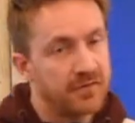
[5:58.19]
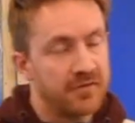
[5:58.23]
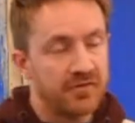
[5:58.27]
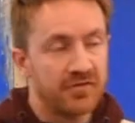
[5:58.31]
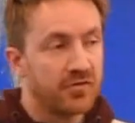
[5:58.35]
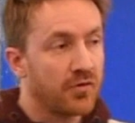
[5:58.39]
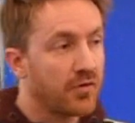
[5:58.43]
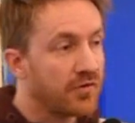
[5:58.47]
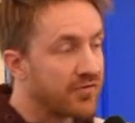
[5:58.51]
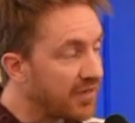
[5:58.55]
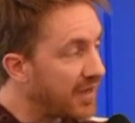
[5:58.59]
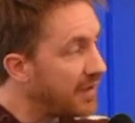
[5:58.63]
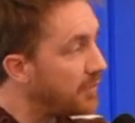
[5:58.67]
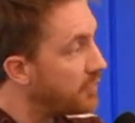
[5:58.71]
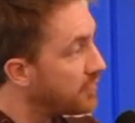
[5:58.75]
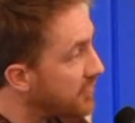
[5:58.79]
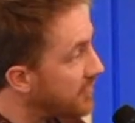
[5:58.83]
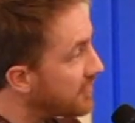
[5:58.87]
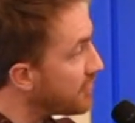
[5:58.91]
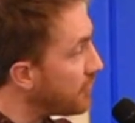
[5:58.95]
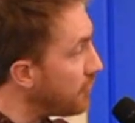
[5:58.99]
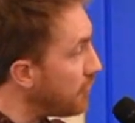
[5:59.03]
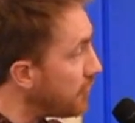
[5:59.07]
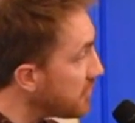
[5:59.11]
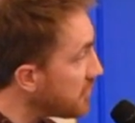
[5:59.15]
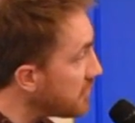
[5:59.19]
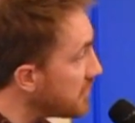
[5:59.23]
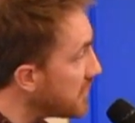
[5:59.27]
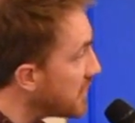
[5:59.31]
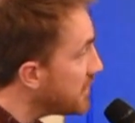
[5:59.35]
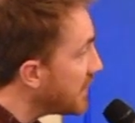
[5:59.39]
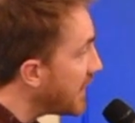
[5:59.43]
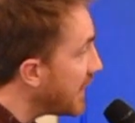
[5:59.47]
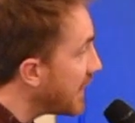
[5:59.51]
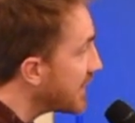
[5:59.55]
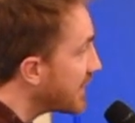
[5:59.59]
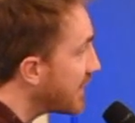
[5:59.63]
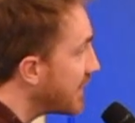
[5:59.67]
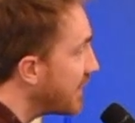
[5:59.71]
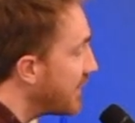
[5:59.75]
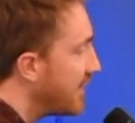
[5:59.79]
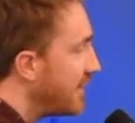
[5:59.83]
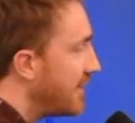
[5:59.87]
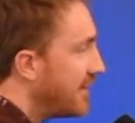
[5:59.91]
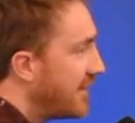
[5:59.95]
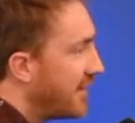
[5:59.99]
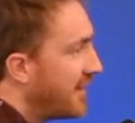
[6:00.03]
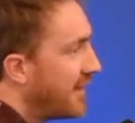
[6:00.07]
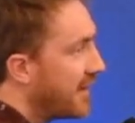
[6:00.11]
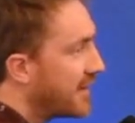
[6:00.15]
So I was able to talk to him about it.
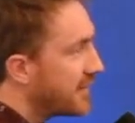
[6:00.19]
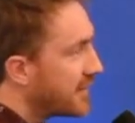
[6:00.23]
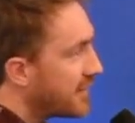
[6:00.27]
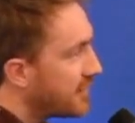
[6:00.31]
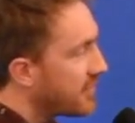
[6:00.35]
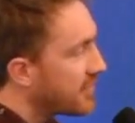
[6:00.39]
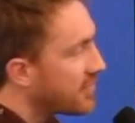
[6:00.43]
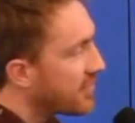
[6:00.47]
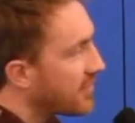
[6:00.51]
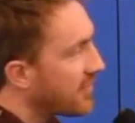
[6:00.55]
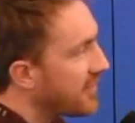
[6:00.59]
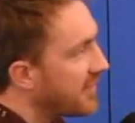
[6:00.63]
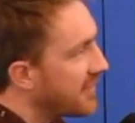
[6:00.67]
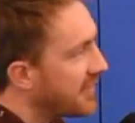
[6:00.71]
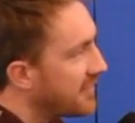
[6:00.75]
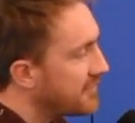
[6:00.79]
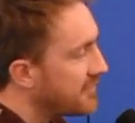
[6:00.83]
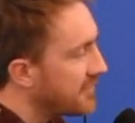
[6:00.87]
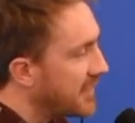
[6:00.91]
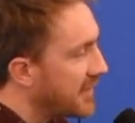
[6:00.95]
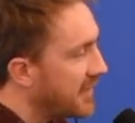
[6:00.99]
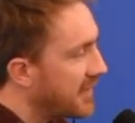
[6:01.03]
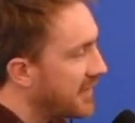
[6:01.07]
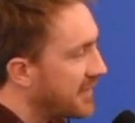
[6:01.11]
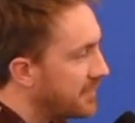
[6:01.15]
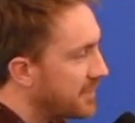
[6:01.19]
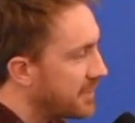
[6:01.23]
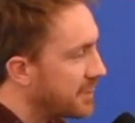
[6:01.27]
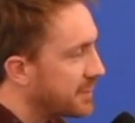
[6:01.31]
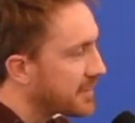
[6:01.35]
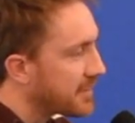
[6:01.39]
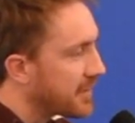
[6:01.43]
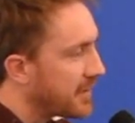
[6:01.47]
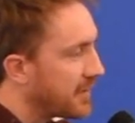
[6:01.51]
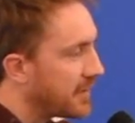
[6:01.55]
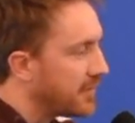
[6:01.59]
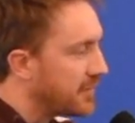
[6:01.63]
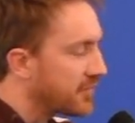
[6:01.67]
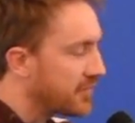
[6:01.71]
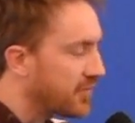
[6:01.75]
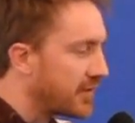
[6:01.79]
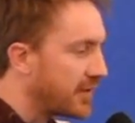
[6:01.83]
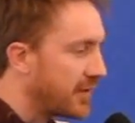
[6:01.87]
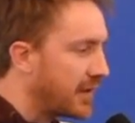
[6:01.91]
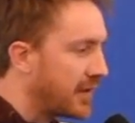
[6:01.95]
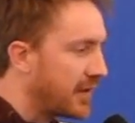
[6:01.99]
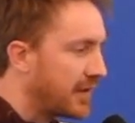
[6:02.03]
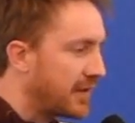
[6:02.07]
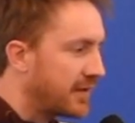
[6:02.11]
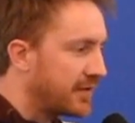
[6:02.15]
Another time, um, I was
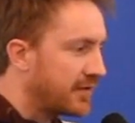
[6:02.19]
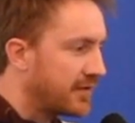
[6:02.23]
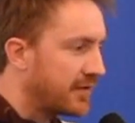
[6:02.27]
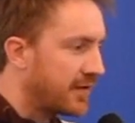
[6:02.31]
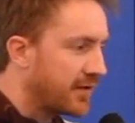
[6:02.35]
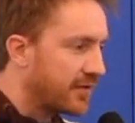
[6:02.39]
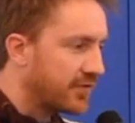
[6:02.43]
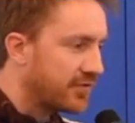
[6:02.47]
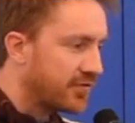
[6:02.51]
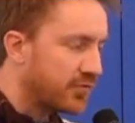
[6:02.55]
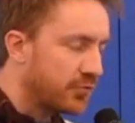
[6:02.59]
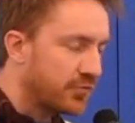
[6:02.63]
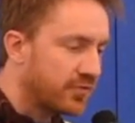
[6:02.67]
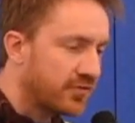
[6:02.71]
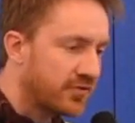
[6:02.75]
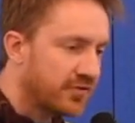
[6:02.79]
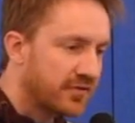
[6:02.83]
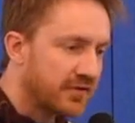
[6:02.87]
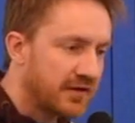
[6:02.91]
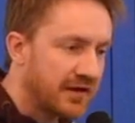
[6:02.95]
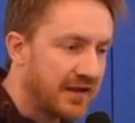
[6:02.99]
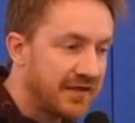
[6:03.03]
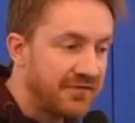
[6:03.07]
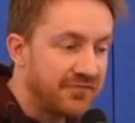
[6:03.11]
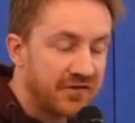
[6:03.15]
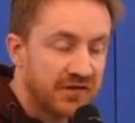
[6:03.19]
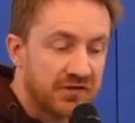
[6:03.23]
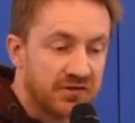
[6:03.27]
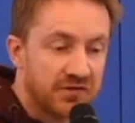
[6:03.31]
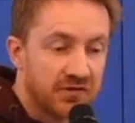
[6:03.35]
at a, uh, someone's leaving